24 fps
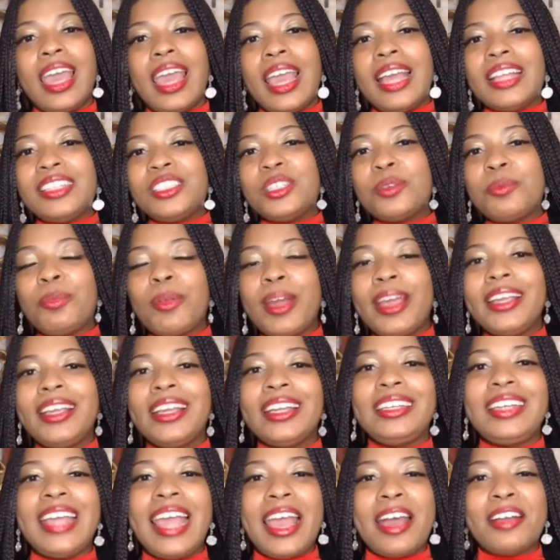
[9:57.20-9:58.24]
And to break
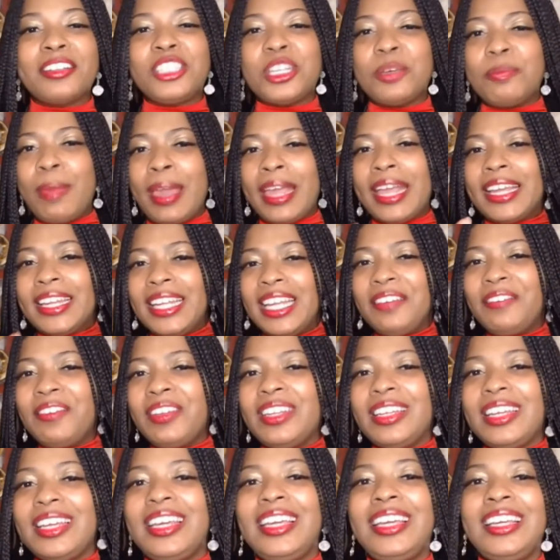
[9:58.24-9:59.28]
it down, to make it
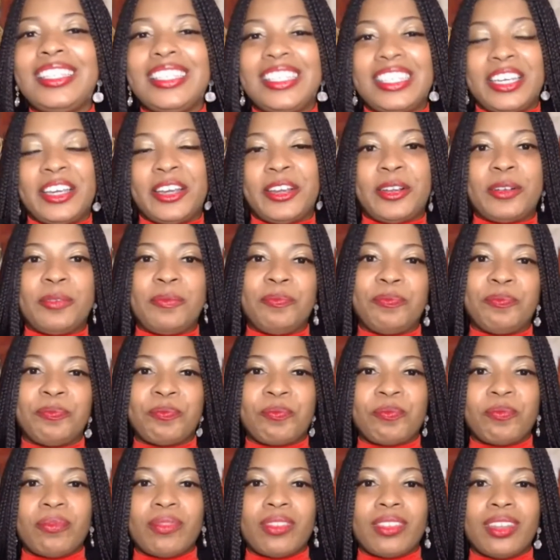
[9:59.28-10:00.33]
even easier,
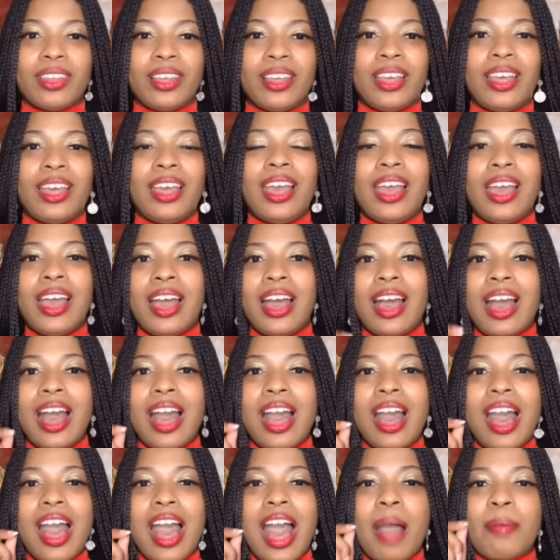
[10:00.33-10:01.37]

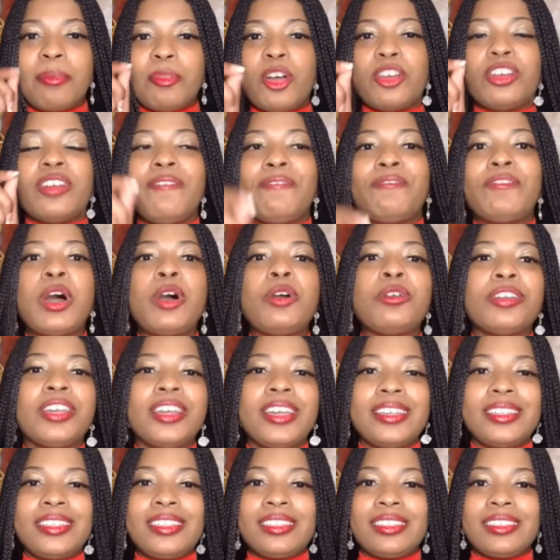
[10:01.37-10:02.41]
I'm going to
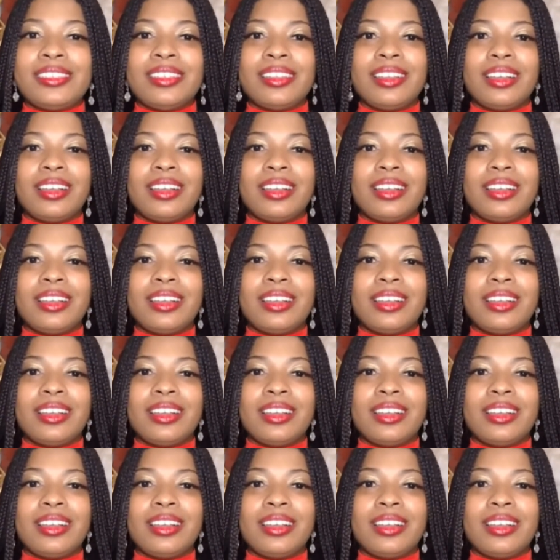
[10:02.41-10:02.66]
focus